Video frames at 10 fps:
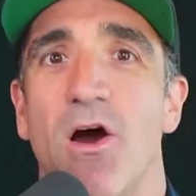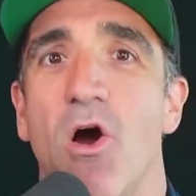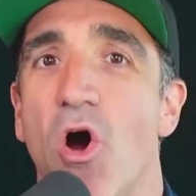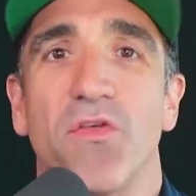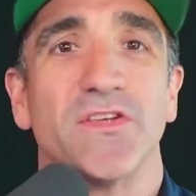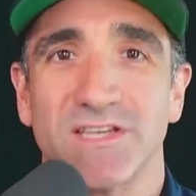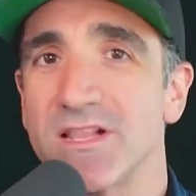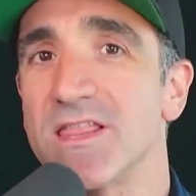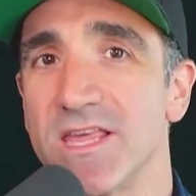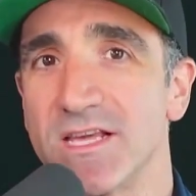all of a
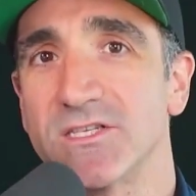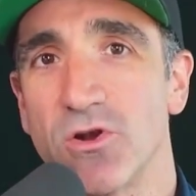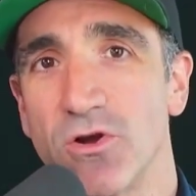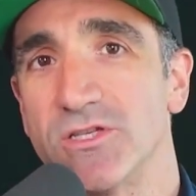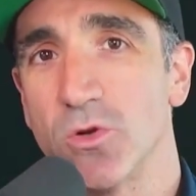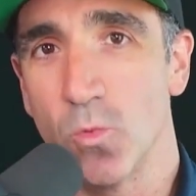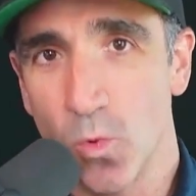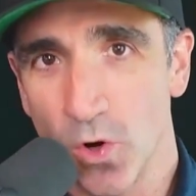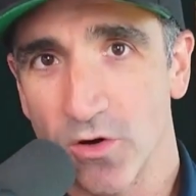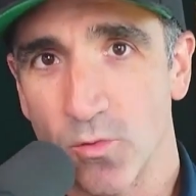sudden things started to
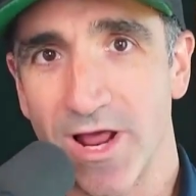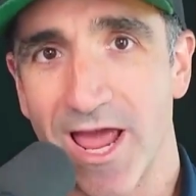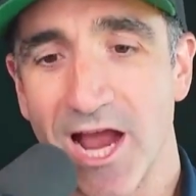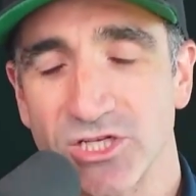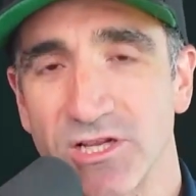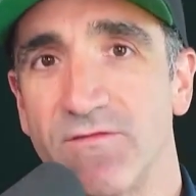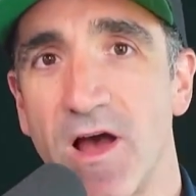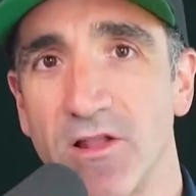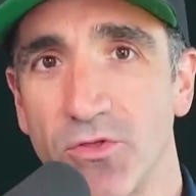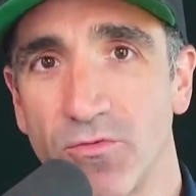work when I actually
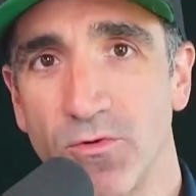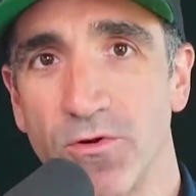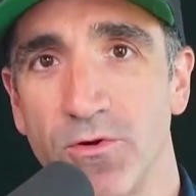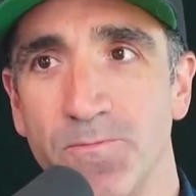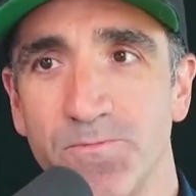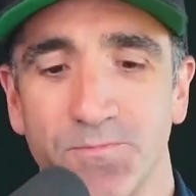followed through.